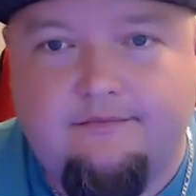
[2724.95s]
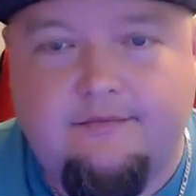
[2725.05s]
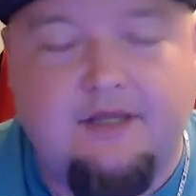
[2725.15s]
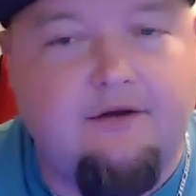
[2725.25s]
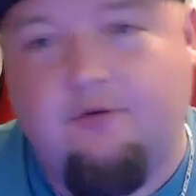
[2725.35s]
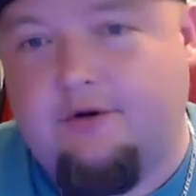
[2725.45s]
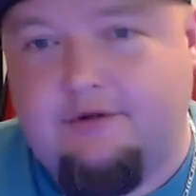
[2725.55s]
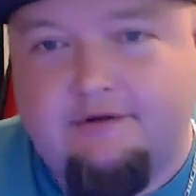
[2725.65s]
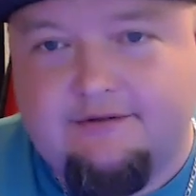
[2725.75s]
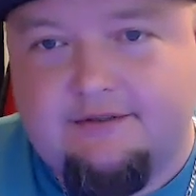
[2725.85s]
that no one
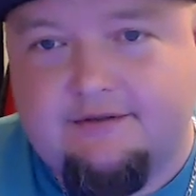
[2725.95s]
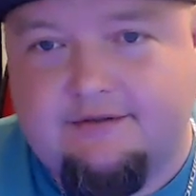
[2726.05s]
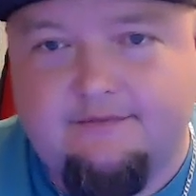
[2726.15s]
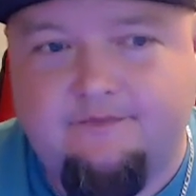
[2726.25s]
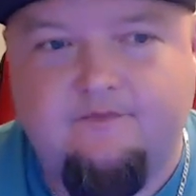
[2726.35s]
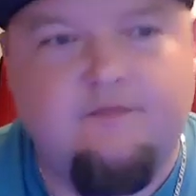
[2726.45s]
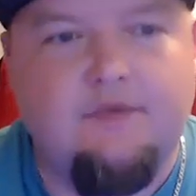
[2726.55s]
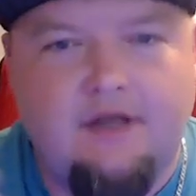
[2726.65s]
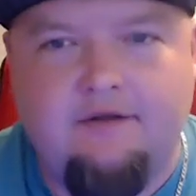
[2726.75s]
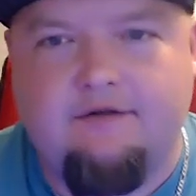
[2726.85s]
uses.
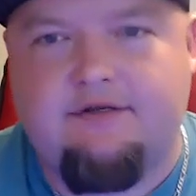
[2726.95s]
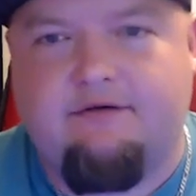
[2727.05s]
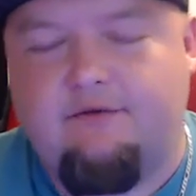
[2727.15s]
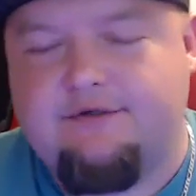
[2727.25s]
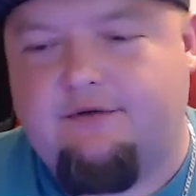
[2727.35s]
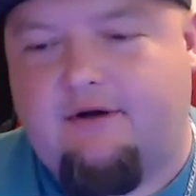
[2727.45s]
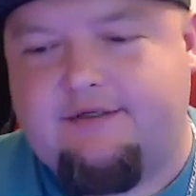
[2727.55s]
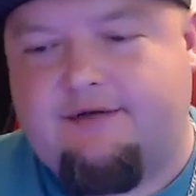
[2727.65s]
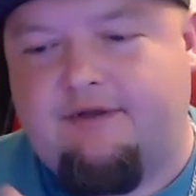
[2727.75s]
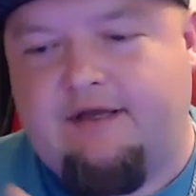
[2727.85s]
I'll use it every once in a while
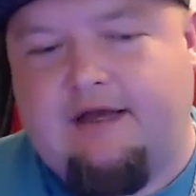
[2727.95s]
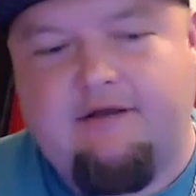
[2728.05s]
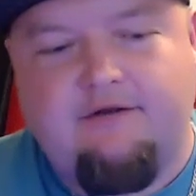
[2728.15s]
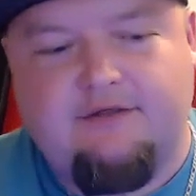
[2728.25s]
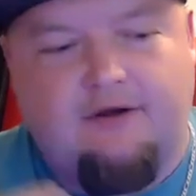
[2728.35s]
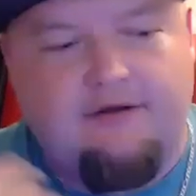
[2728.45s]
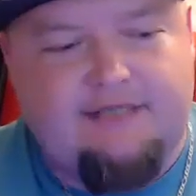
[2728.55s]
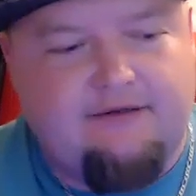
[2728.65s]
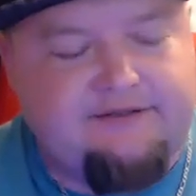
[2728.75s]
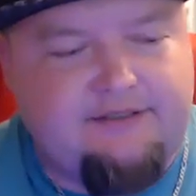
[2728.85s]
because everything I use all
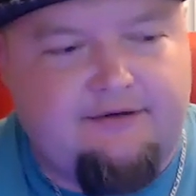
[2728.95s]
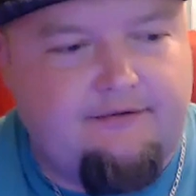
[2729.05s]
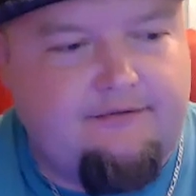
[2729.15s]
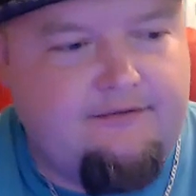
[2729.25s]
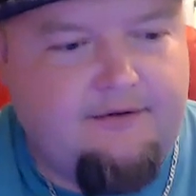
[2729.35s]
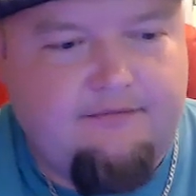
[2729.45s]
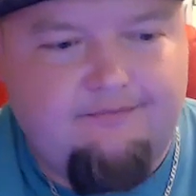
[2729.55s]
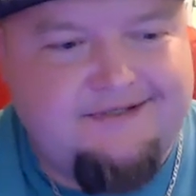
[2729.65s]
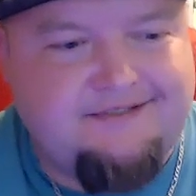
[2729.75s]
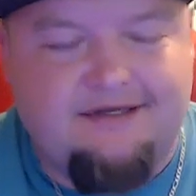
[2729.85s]
stainless steel.
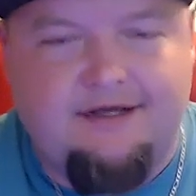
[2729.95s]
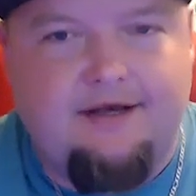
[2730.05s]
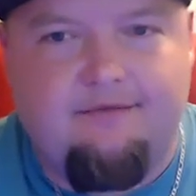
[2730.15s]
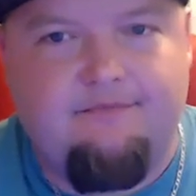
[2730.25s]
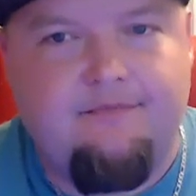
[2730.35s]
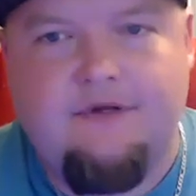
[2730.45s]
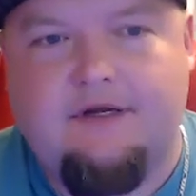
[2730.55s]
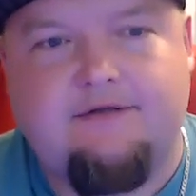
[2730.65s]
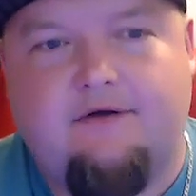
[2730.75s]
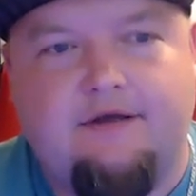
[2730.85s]
Basically,
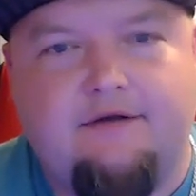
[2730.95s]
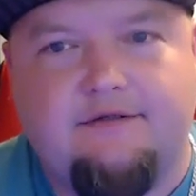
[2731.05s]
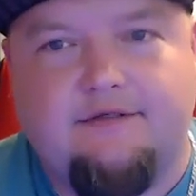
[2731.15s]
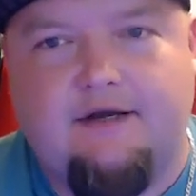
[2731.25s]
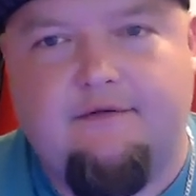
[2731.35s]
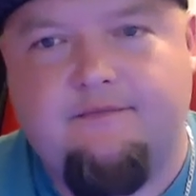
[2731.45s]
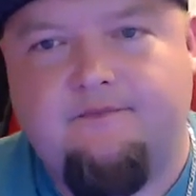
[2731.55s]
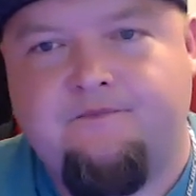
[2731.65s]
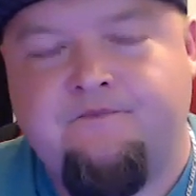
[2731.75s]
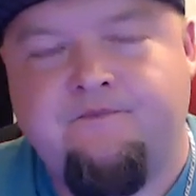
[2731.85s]
it's all I use now,
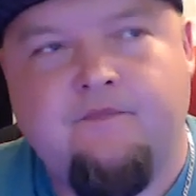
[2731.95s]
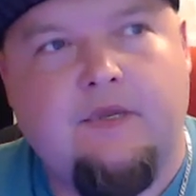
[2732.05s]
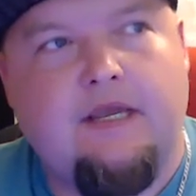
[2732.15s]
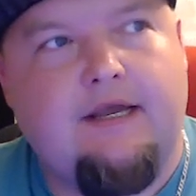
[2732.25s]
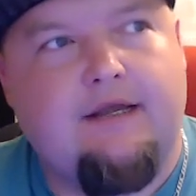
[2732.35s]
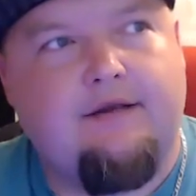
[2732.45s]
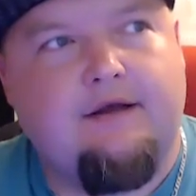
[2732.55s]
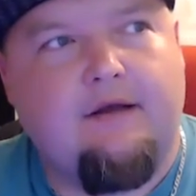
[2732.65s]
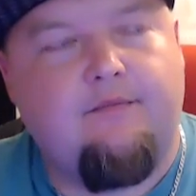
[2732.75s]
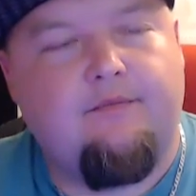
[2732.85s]
and
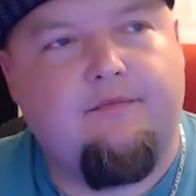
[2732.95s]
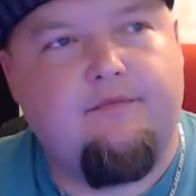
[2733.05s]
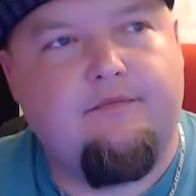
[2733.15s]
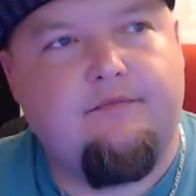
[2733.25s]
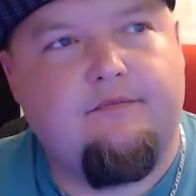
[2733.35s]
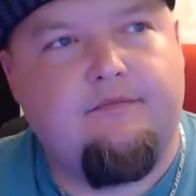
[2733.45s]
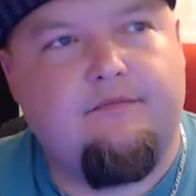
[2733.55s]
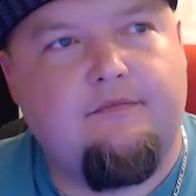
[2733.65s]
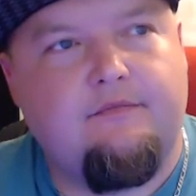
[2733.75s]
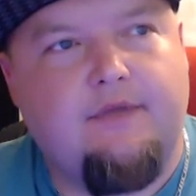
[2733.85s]
um,
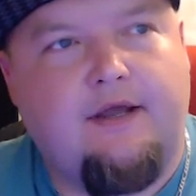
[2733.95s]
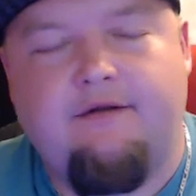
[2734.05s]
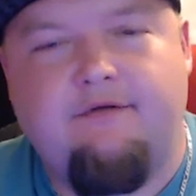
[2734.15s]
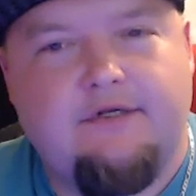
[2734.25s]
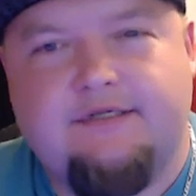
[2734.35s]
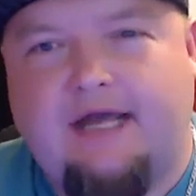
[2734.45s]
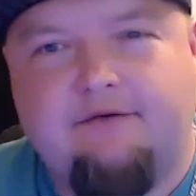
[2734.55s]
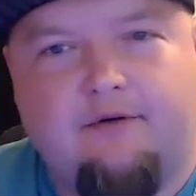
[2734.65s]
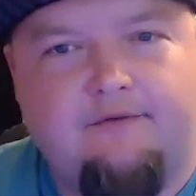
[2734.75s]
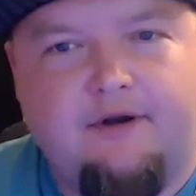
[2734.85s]
I don't even use
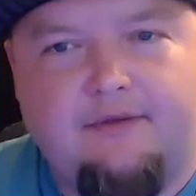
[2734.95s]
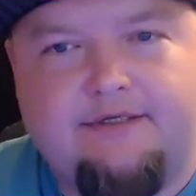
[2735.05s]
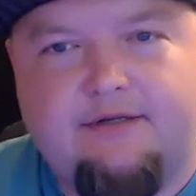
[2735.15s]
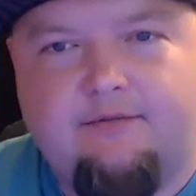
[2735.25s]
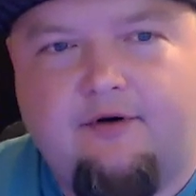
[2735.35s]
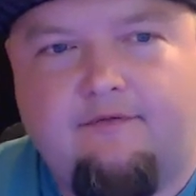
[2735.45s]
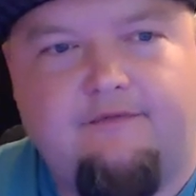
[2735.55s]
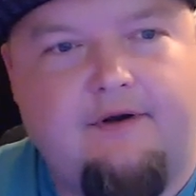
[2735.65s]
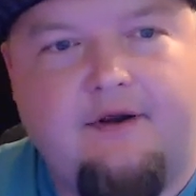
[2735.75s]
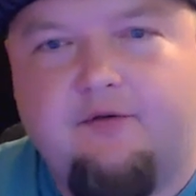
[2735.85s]
nichrome very much anymore.
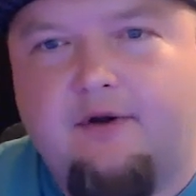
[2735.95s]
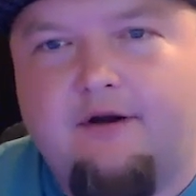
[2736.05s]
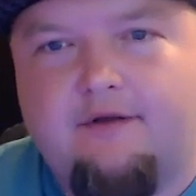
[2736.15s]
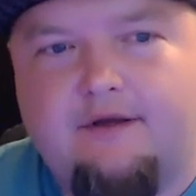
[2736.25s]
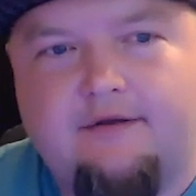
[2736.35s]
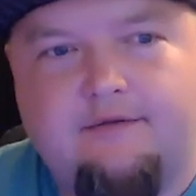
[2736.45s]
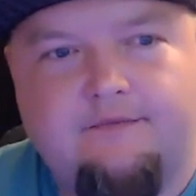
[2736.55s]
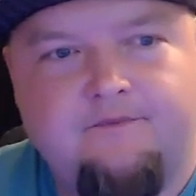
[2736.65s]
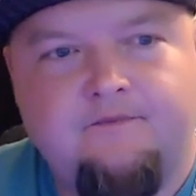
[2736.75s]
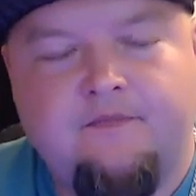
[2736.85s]
Very rarely.
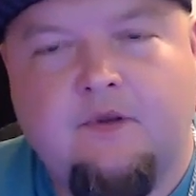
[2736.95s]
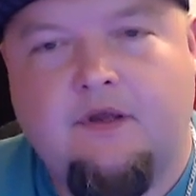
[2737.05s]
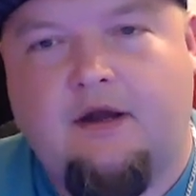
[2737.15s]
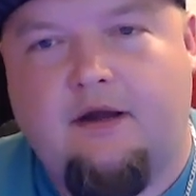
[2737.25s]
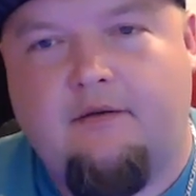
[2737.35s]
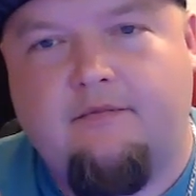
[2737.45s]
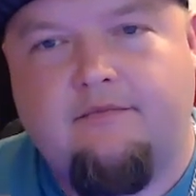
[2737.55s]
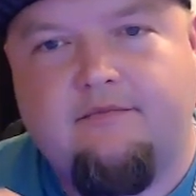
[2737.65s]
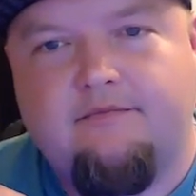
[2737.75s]
Um,